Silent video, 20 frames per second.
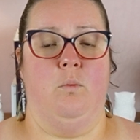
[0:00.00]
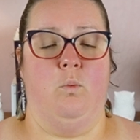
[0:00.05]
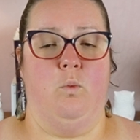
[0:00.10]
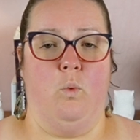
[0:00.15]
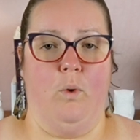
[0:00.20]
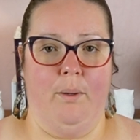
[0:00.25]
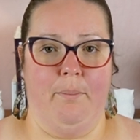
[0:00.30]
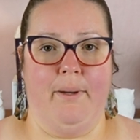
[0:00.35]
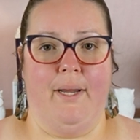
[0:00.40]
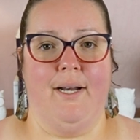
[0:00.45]

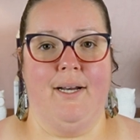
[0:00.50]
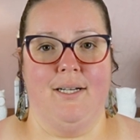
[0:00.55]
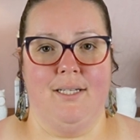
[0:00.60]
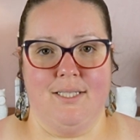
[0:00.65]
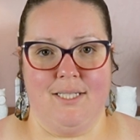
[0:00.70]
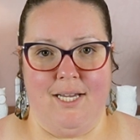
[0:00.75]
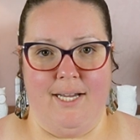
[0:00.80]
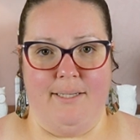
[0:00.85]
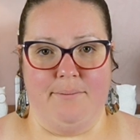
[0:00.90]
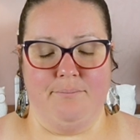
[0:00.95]
One bite at a
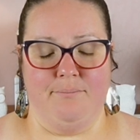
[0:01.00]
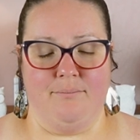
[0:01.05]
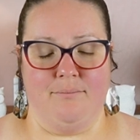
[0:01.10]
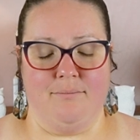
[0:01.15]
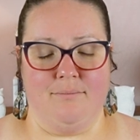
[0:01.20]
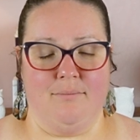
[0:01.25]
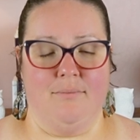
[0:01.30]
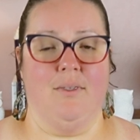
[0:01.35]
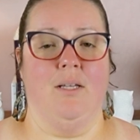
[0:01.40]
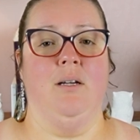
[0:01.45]
time,
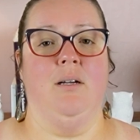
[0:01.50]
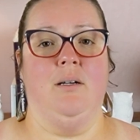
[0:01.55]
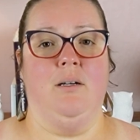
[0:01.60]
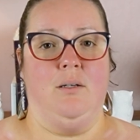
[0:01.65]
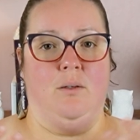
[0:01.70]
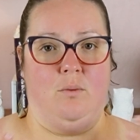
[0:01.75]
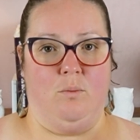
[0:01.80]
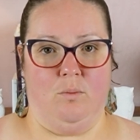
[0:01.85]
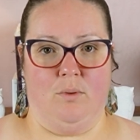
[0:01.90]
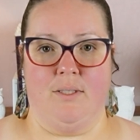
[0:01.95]

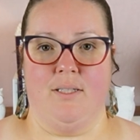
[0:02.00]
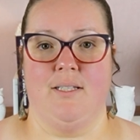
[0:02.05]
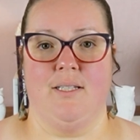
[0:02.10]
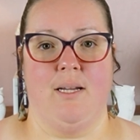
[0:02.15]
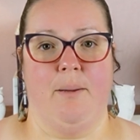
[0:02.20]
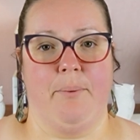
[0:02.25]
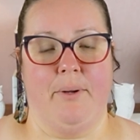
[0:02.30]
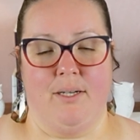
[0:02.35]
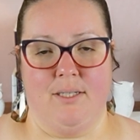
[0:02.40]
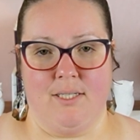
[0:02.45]
one
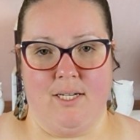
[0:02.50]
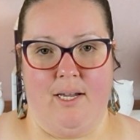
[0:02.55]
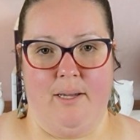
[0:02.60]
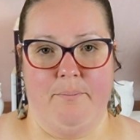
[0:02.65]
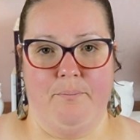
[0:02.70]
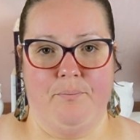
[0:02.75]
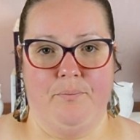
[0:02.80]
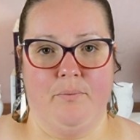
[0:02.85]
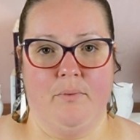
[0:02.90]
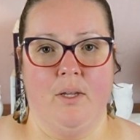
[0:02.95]
step at a
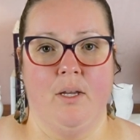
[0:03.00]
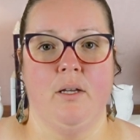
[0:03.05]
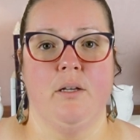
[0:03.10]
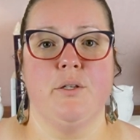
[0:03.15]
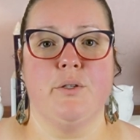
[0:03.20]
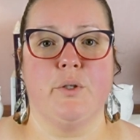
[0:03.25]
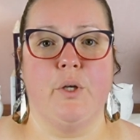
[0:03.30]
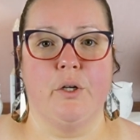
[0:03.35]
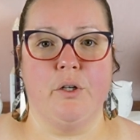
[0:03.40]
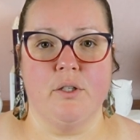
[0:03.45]
time.
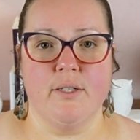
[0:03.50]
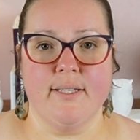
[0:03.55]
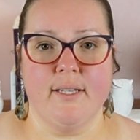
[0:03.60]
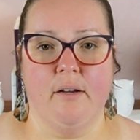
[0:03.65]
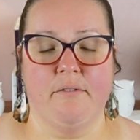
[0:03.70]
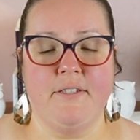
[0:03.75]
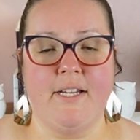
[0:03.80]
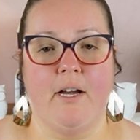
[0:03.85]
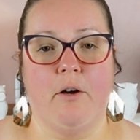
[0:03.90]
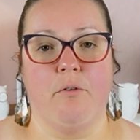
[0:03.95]
Slow
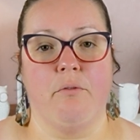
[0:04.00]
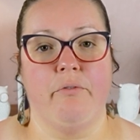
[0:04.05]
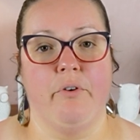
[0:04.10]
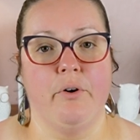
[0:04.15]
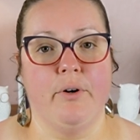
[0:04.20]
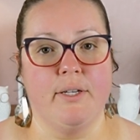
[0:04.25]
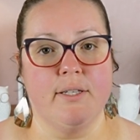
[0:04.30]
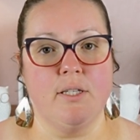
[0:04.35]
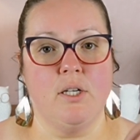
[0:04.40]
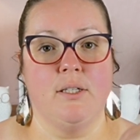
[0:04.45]
yourself down.
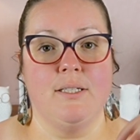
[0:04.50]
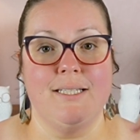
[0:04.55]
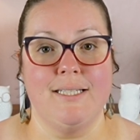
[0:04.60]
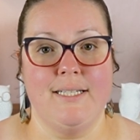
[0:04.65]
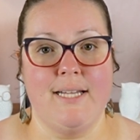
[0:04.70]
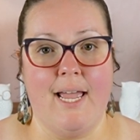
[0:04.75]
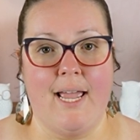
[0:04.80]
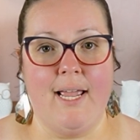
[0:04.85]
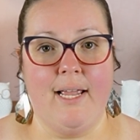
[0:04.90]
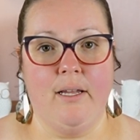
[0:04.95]
Focus on
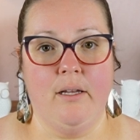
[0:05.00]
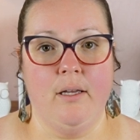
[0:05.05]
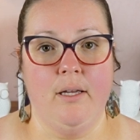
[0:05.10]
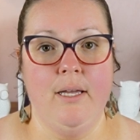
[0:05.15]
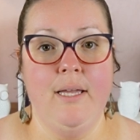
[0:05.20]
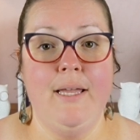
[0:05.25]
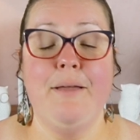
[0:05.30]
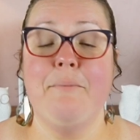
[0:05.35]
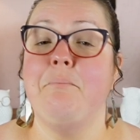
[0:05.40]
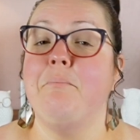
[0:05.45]
today,
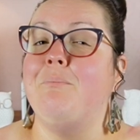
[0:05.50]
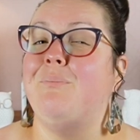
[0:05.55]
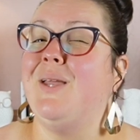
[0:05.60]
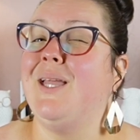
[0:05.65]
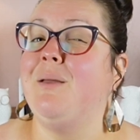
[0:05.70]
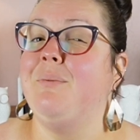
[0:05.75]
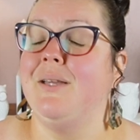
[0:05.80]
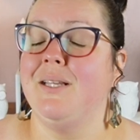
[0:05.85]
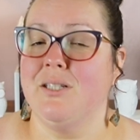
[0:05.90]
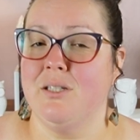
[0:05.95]

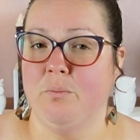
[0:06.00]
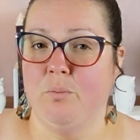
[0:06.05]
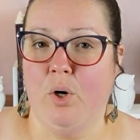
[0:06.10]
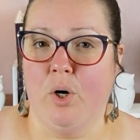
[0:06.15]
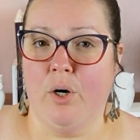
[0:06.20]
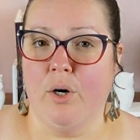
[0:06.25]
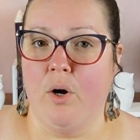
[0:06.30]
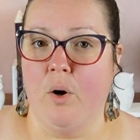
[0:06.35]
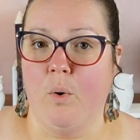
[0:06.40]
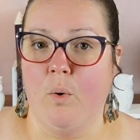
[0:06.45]
maybe
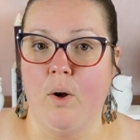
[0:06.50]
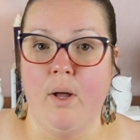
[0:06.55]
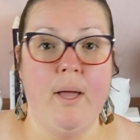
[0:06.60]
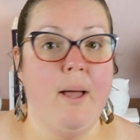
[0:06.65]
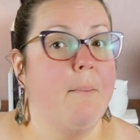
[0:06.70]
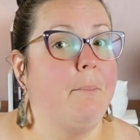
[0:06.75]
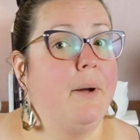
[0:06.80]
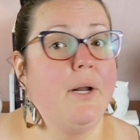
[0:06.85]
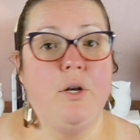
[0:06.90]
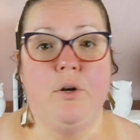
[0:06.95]
tomorrow,
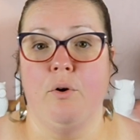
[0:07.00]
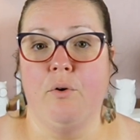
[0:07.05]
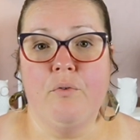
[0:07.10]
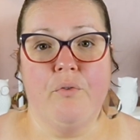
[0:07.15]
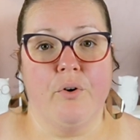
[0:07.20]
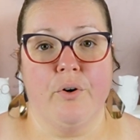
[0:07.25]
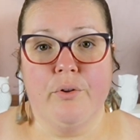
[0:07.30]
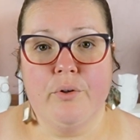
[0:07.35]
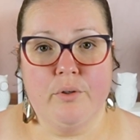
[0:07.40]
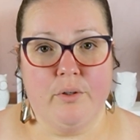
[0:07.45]
but no
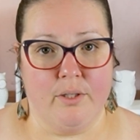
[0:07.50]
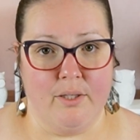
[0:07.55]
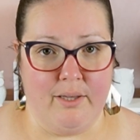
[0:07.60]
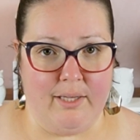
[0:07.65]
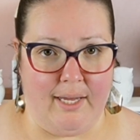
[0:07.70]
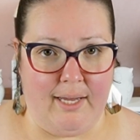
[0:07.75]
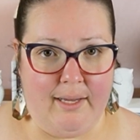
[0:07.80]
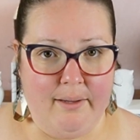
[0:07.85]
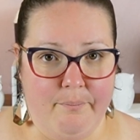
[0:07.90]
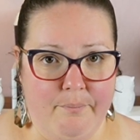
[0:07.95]
further than
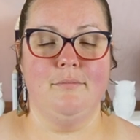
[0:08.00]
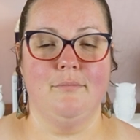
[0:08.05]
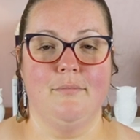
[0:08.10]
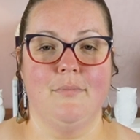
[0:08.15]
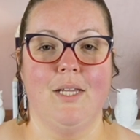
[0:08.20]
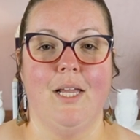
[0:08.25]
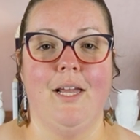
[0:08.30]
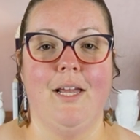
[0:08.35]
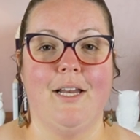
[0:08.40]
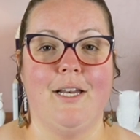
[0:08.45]
that.
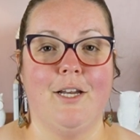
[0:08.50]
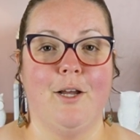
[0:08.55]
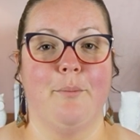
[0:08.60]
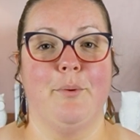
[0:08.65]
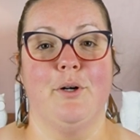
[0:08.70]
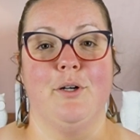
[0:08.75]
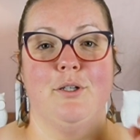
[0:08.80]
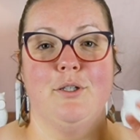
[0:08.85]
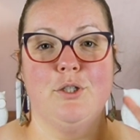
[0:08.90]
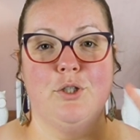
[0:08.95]

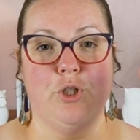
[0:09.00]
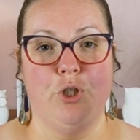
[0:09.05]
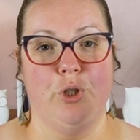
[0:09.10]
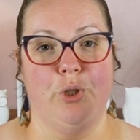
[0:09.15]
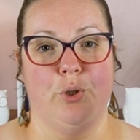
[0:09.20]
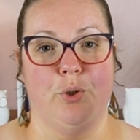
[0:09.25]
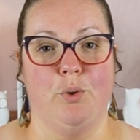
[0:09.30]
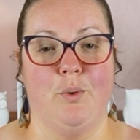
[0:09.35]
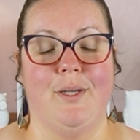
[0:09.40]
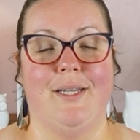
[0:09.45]
Number
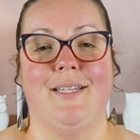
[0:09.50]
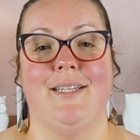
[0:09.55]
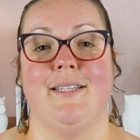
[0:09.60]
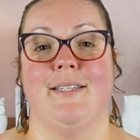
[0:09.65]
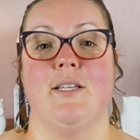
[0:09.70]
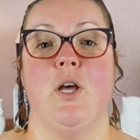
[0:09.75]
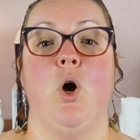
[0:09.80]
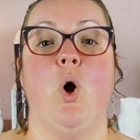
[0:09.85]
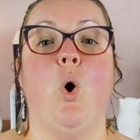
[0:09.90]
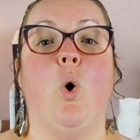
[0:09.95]
two
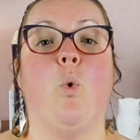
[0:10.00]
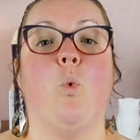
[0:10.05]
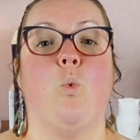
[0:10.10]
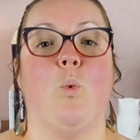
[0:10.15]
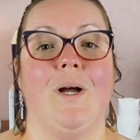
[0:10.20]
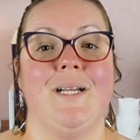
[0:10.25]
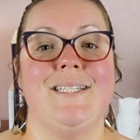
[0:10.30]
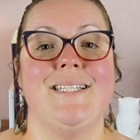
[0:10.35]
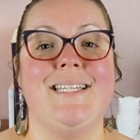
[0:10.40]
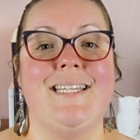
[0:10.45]
is
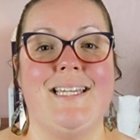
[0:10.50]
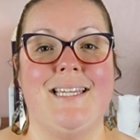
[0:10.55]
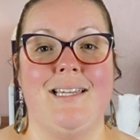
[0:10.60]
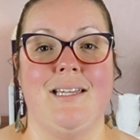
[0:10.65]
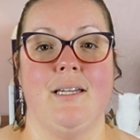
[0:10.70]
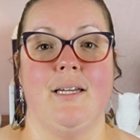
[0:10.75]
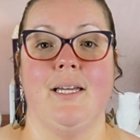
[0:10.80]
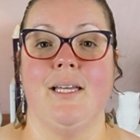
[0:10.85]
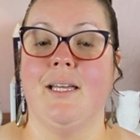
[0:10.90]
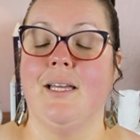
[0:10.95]
what to
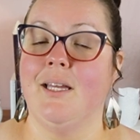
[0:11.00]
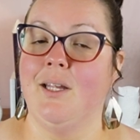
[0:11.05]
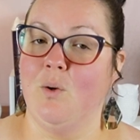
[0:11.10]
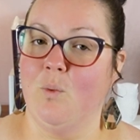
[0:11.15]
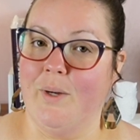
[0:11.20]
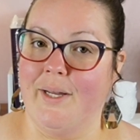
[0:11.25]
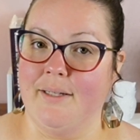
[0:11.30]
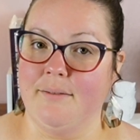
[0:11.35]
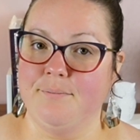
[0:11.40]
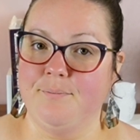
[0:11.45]
eat and
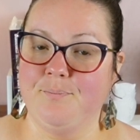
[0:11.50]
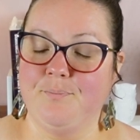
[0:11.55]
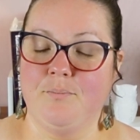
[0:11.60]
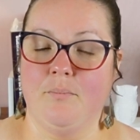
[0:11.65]
when.